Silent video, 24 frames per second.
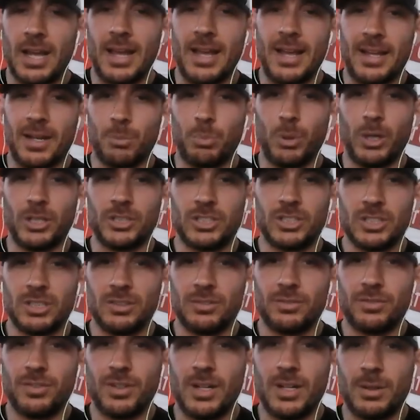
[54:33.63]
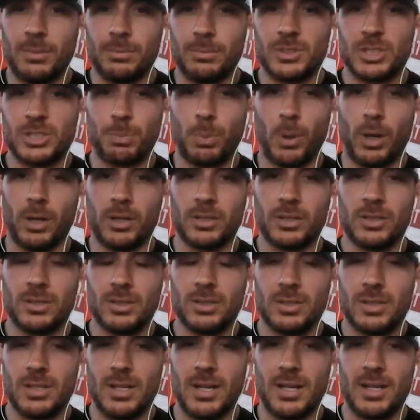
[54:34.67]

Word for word: and a bunch of sprung